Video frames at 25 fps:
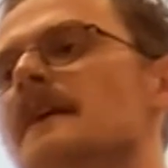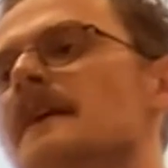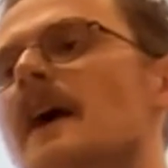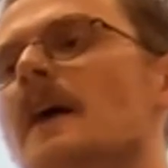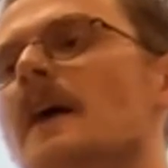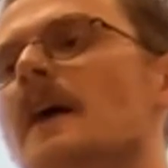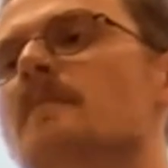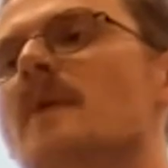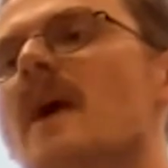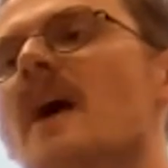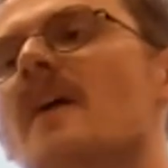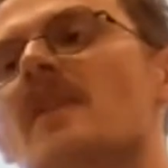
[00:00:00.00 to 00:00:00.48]

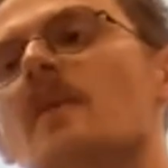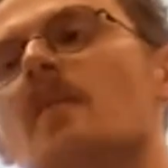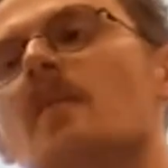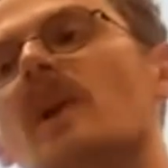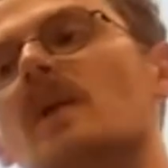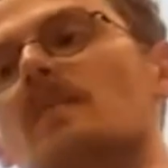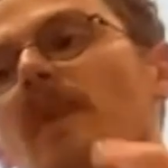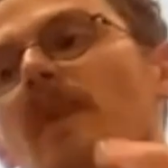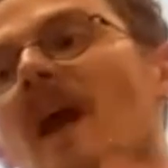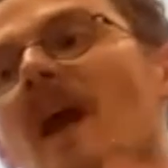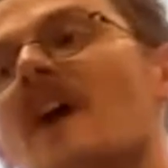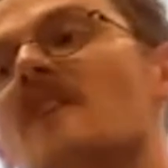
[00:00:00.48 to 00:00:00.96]
And then
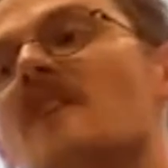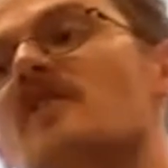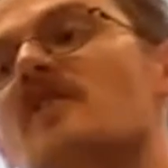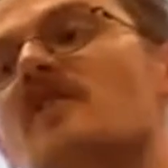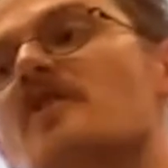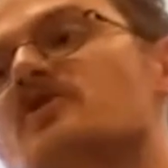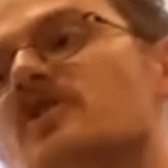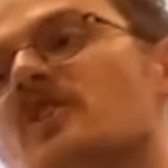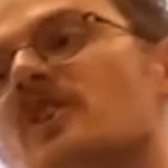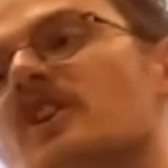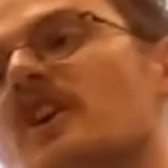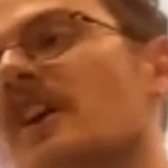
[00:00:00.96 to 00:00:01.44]
we'll apply
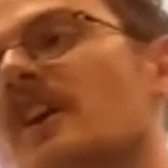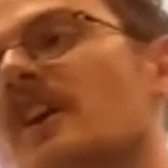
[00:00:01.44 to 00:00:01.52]
those to